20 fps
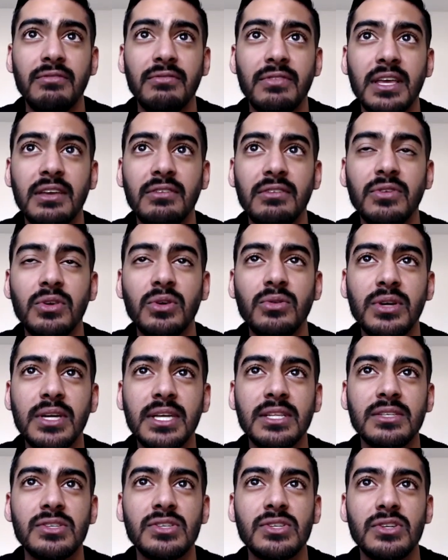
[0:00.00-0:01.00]
if you
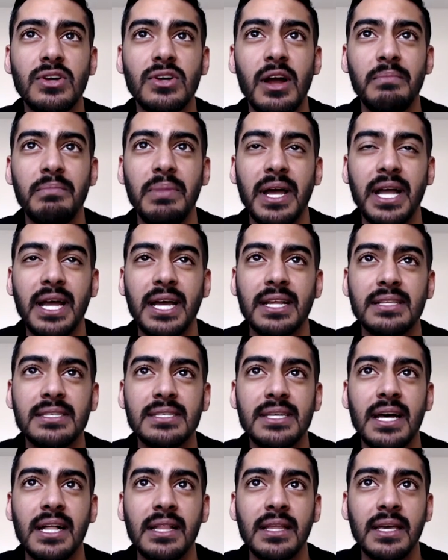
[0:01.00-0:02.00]
can start by kind of
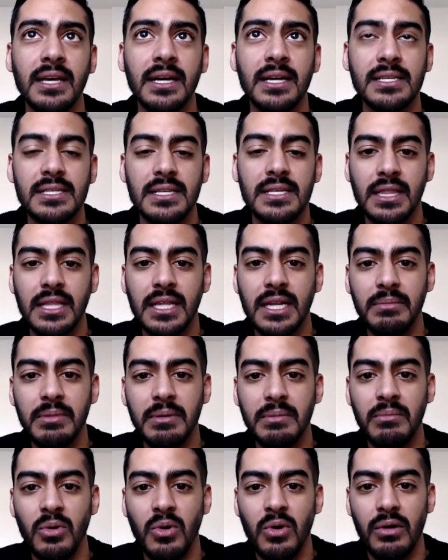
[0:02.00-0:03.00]
telling us a little bit
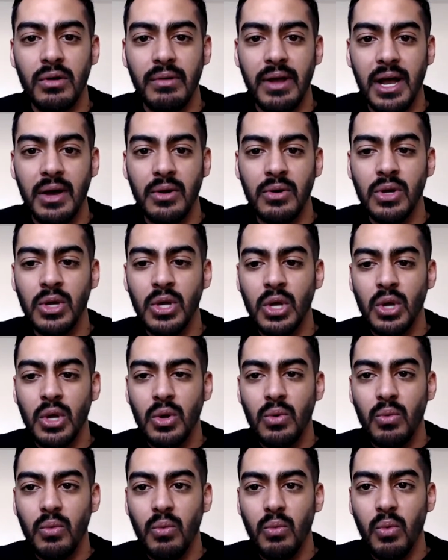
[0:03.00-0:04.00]
more around
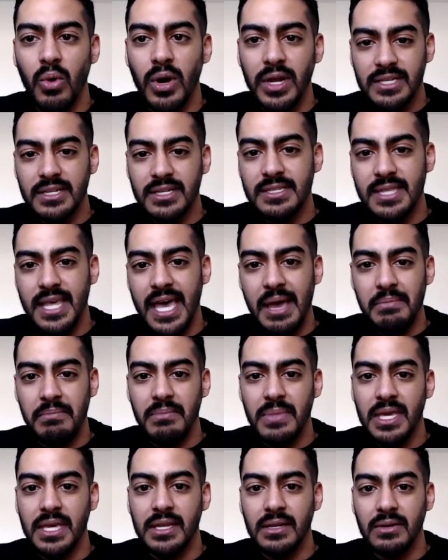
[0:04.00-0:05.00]
what does that
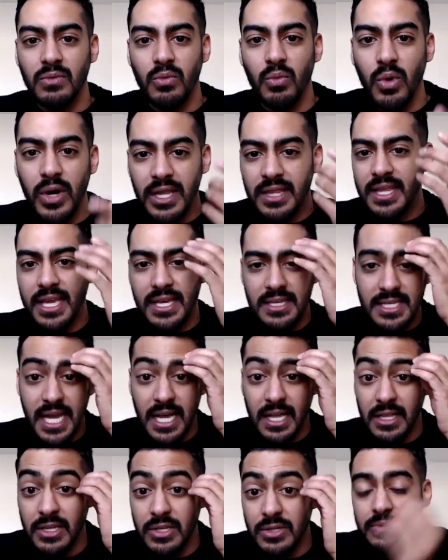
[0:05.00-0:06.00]
mean? What did they
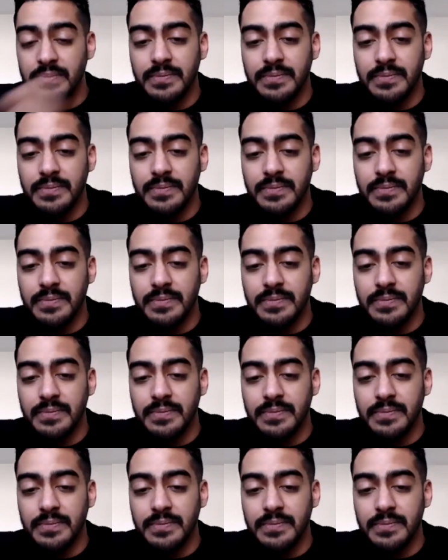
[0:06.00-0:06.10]
exactly do?